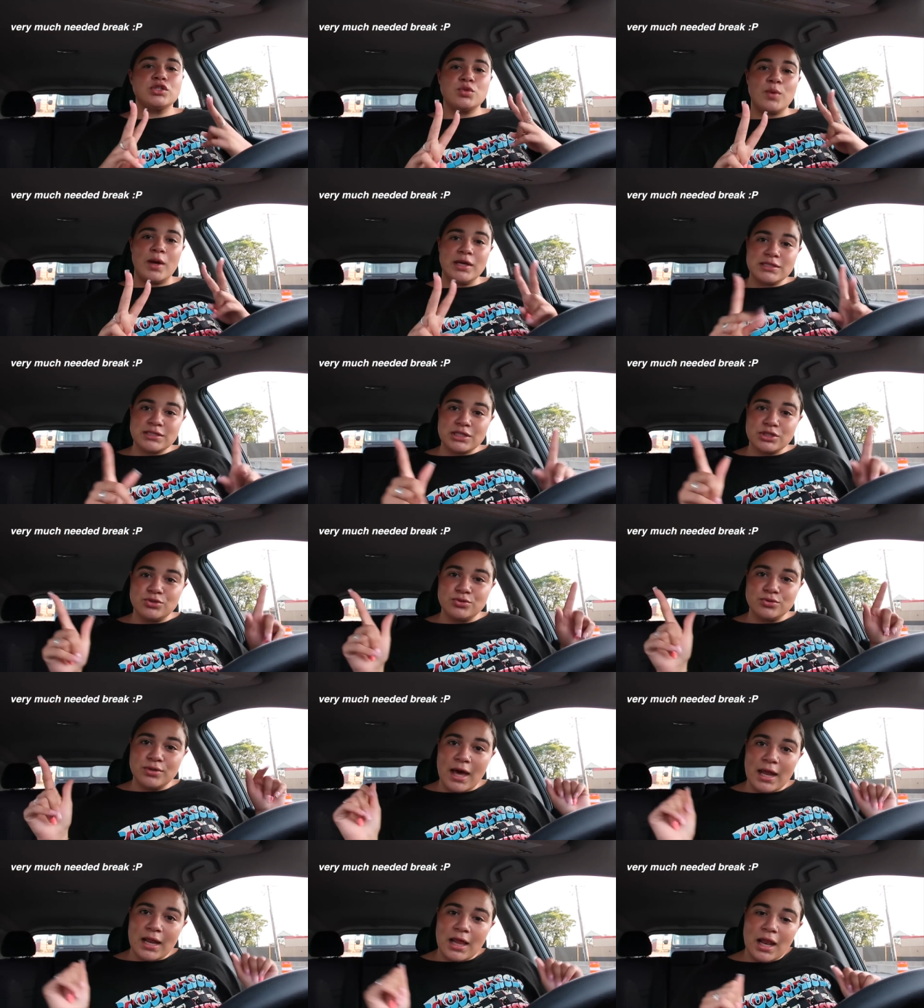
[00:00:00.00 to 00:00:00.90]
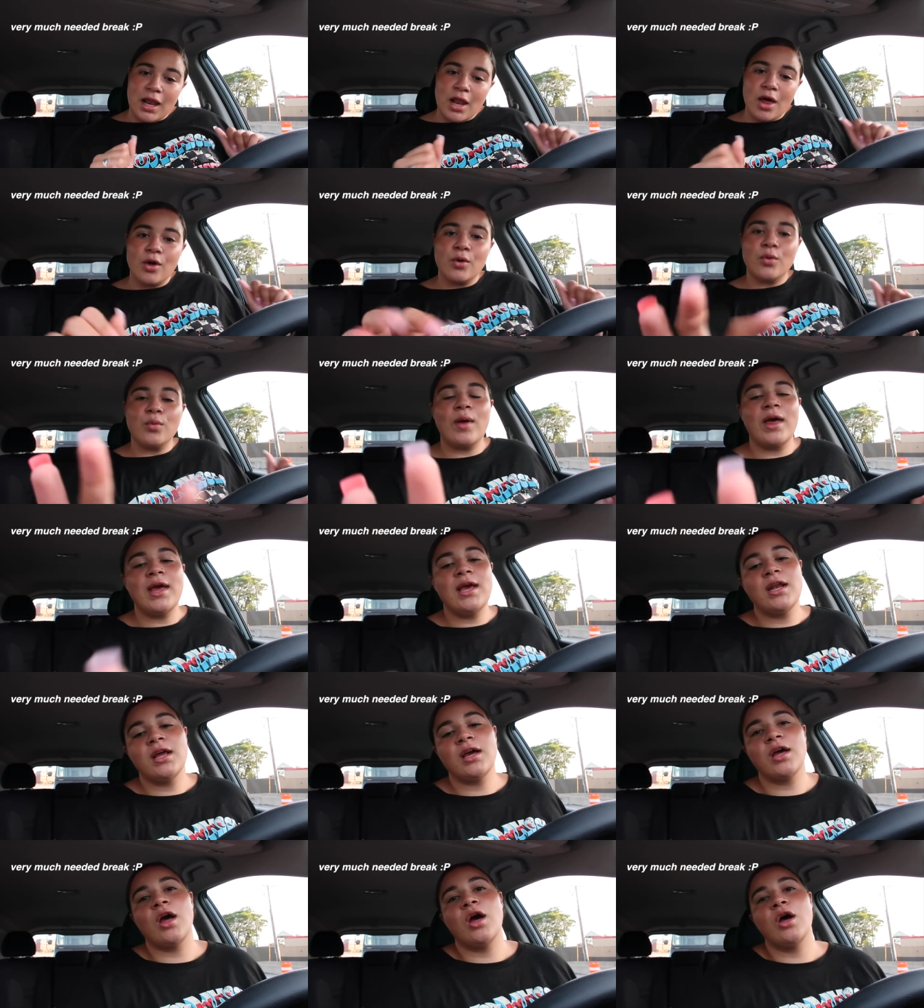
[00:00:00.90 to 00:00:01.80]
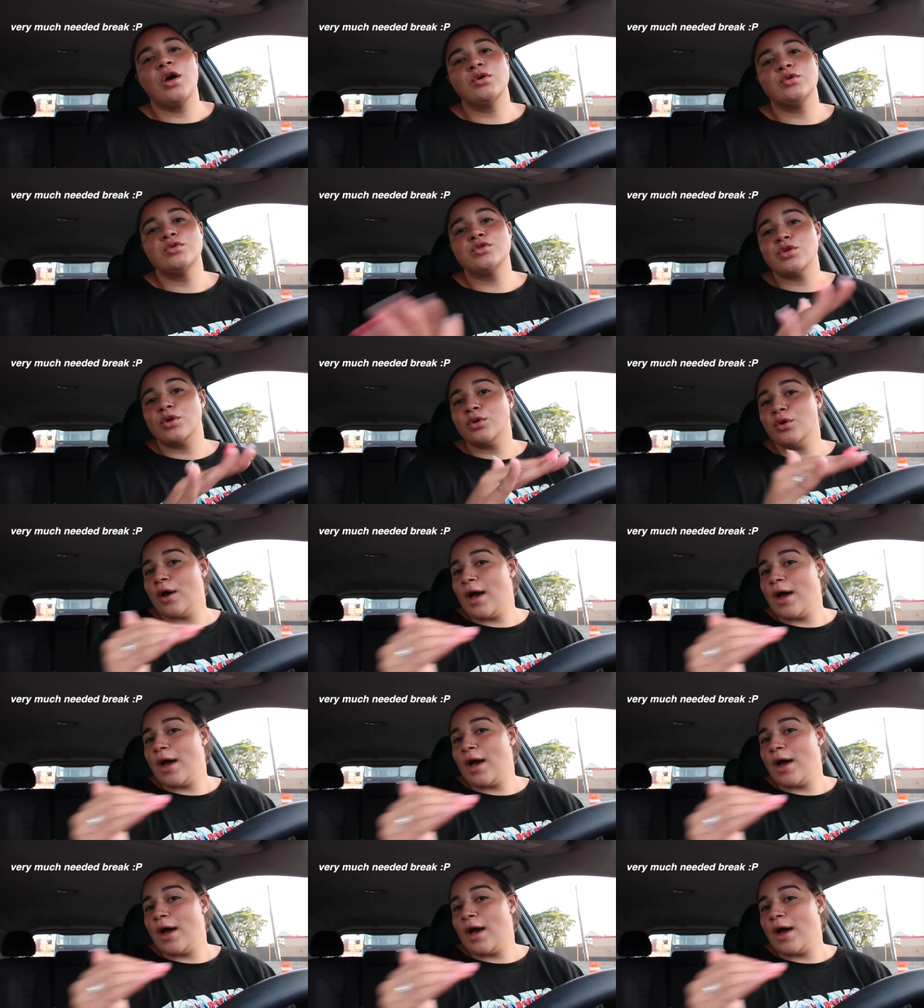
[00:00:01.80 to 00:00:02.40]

choice cause you got a long way to go from